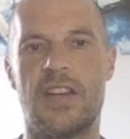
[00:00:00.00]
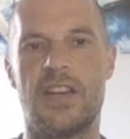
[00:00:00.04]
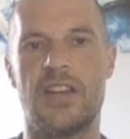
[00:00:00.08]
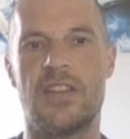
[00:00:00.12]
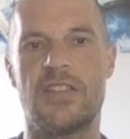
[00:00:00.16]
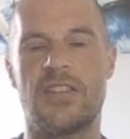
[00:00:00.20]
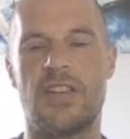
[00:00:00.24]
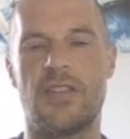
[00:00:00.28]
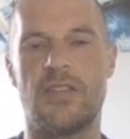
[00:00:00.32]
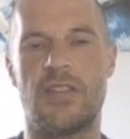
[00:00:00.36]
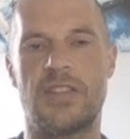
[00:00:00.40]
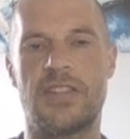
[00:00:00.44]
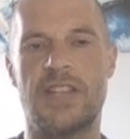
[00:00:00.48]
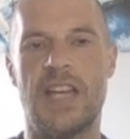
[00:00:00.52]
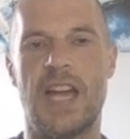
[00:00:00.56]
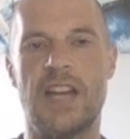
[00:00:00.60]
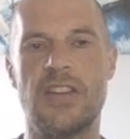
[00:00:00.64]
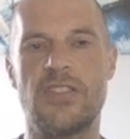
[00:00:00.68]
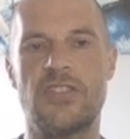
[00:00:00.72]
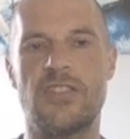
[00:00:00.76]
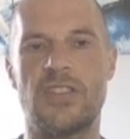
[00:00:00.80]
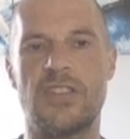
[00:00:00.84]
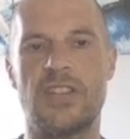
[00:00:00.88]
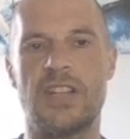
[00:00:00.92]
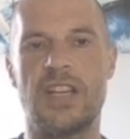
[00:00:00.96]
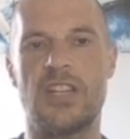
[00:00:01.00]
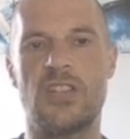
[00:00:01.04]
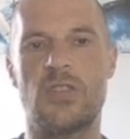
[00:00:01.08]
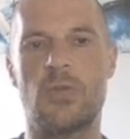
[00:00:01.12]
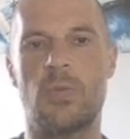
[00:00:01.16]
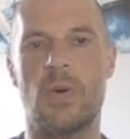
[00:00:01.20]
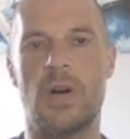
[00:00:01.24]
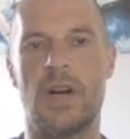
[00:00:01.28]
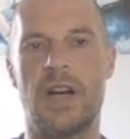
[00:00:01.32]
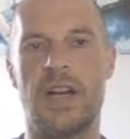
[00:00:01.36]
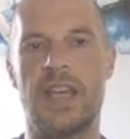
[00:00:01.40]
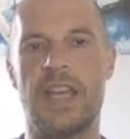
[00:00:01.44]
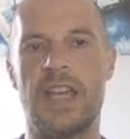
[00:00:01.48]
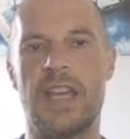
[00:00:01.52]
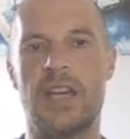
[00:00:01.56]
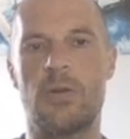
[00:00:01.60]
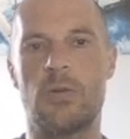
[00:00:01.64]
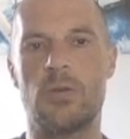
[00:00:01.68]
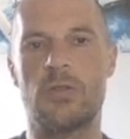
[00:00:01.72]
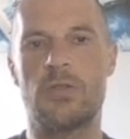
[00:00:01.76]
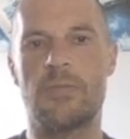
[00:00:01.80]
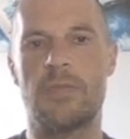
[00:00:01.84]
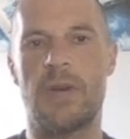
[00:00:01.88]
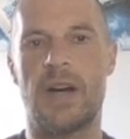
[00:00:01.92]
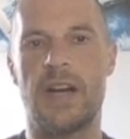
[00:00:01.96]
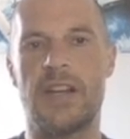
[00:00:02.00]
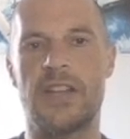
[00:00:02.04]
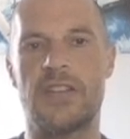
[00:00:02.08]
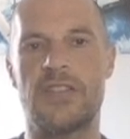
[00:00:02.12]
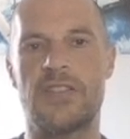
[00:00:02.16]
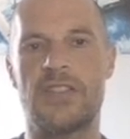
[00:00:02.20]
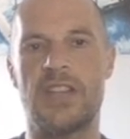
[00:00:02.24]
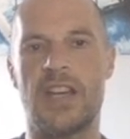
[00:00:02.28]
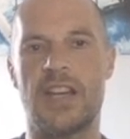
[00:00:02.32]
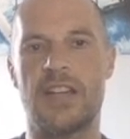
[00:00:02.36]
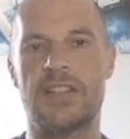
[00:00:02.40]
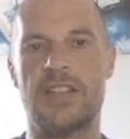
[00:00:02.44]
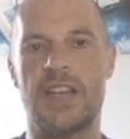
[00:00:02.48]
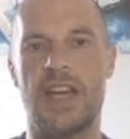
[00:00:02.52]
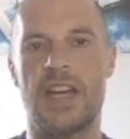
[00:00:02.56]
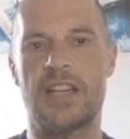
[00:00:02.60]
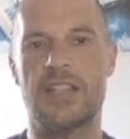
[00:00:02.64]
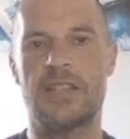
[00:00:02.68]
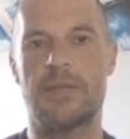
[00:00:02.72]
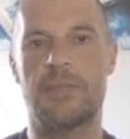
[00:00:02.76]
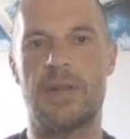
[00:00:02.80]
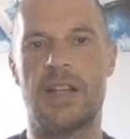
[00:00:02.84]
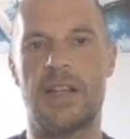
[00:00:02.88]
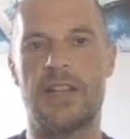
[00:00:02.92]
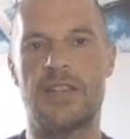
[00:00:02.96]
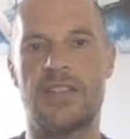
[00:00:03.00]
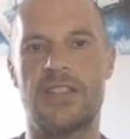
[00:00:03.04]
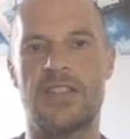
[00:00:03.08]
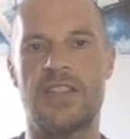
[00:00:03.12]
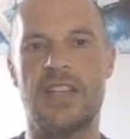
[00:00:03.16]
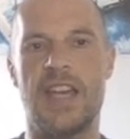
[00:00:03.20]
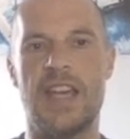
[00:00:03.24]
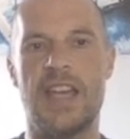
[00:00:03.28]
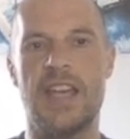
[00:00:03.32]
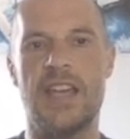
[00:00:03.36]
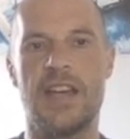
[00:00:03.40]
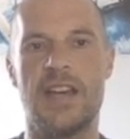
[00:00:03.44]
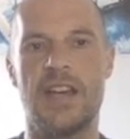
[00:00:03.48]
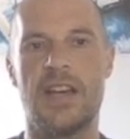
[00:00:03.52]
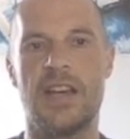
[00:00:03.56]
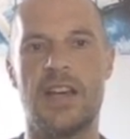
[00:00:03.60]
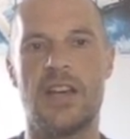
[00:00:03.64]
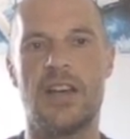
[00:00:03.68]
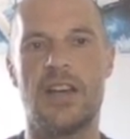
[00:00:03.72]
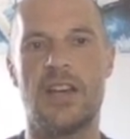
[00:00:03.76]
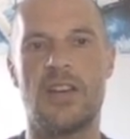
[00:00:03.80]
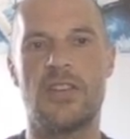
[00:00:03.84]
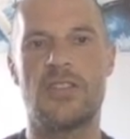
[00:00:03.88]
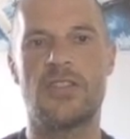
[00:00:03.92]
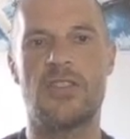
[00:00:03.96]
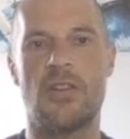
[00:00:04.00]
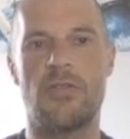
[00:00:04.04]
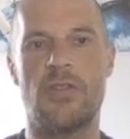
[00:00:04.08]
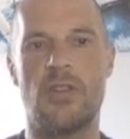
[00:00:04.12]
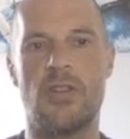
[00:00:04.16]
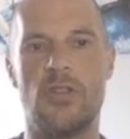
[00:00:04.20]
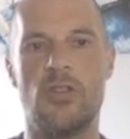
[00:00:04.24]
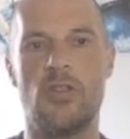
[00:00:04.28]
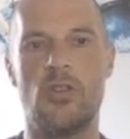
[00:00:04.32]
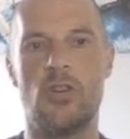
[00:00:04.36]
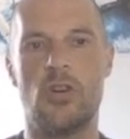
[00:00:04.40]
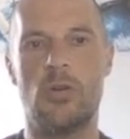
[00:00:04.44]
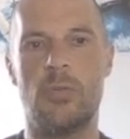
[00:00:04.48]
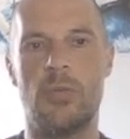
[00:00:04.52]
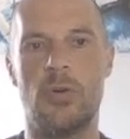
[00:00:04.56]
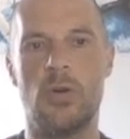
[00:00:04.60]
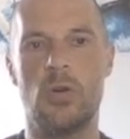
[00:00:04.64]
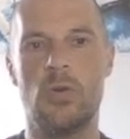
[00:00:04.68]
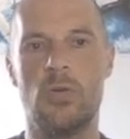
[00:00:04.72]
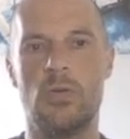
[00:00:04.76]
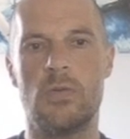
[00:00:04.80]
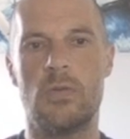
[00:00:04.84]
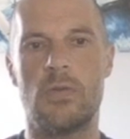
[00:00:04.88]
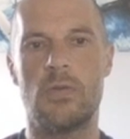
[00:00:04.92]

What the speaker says: So the tangent is y equals minus 6x plus c, so the normal